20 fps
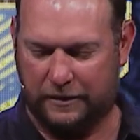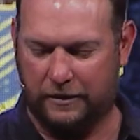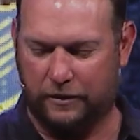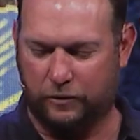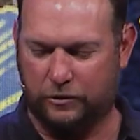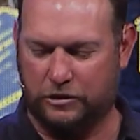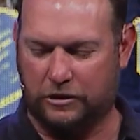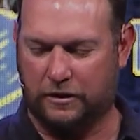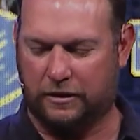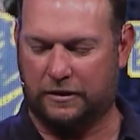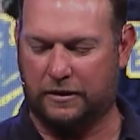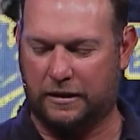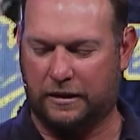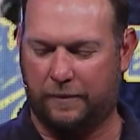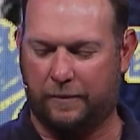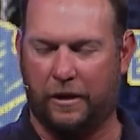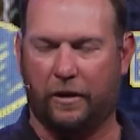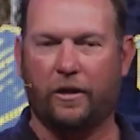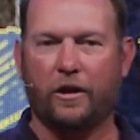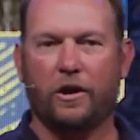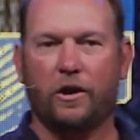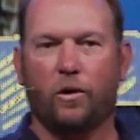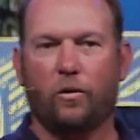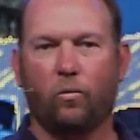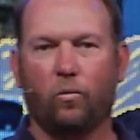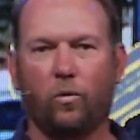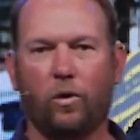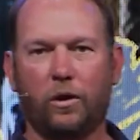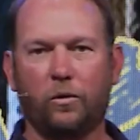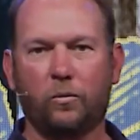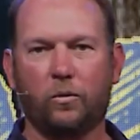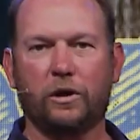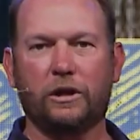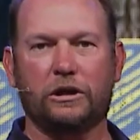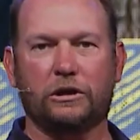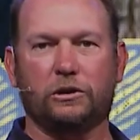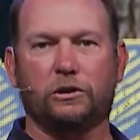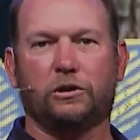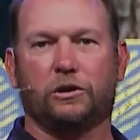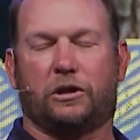on it, I want you to think about what would
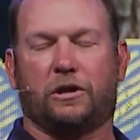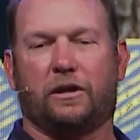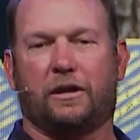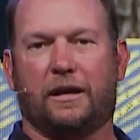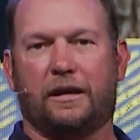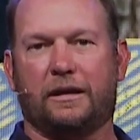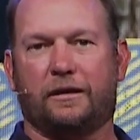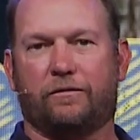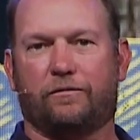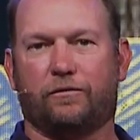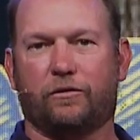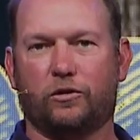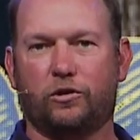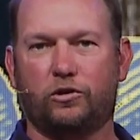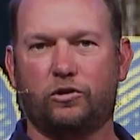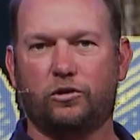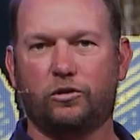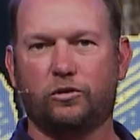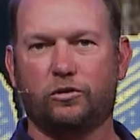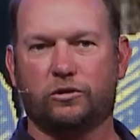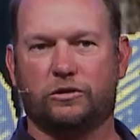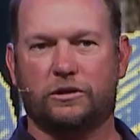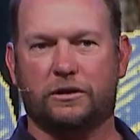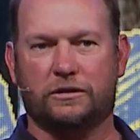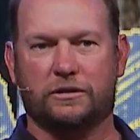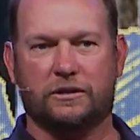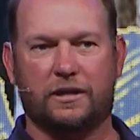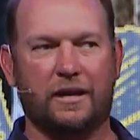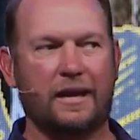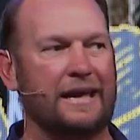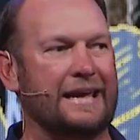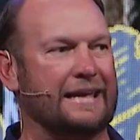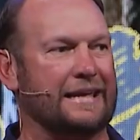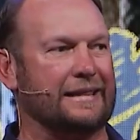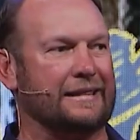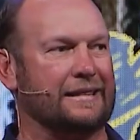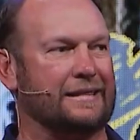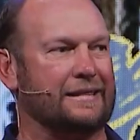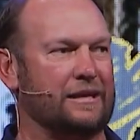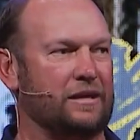it look like for you to
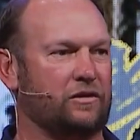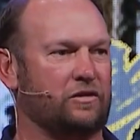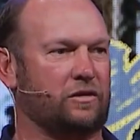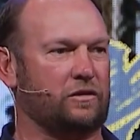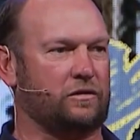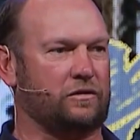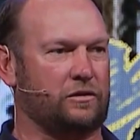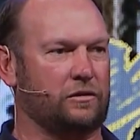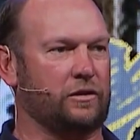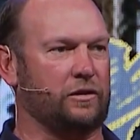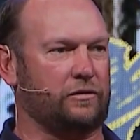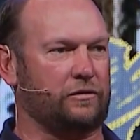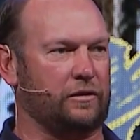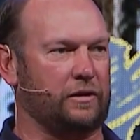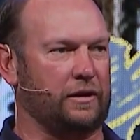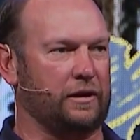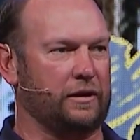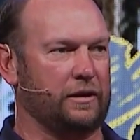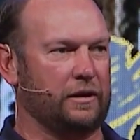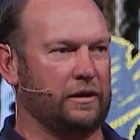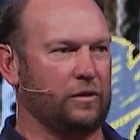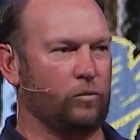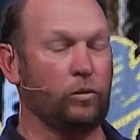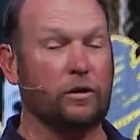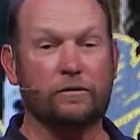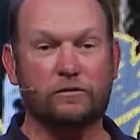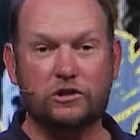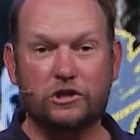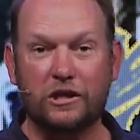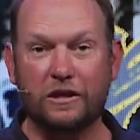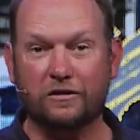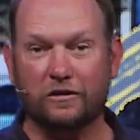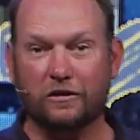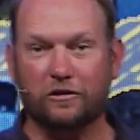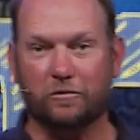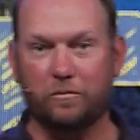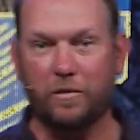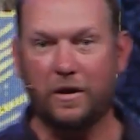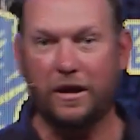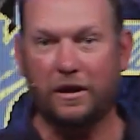take this seriously? What if
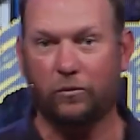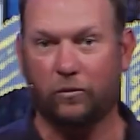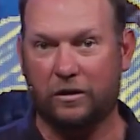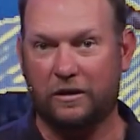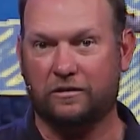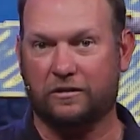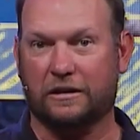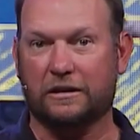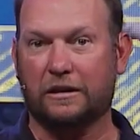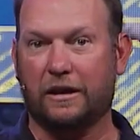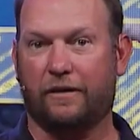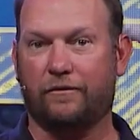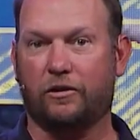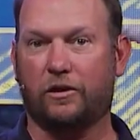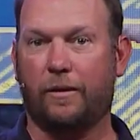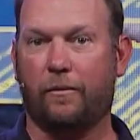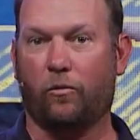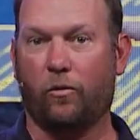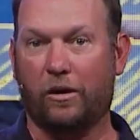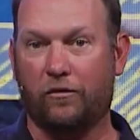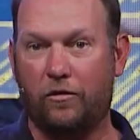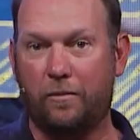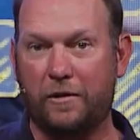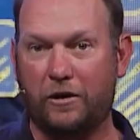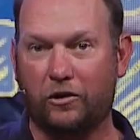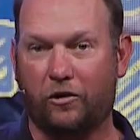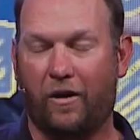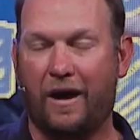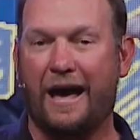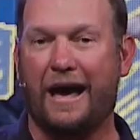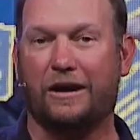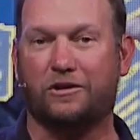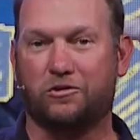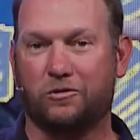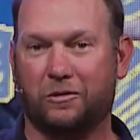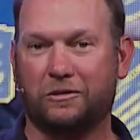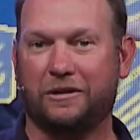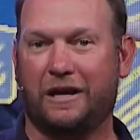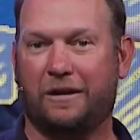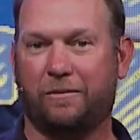Jesus meant, when he said love your neighbor, what if he meant your
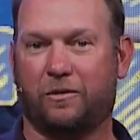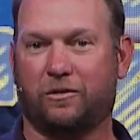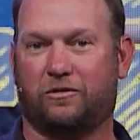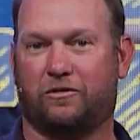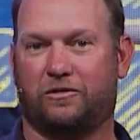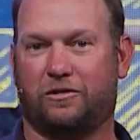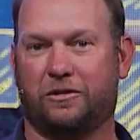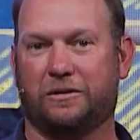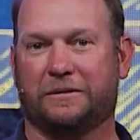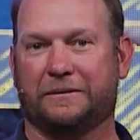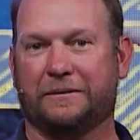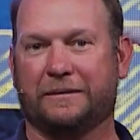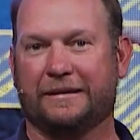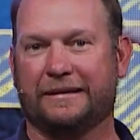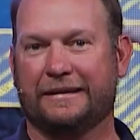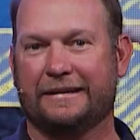actual neighbors too?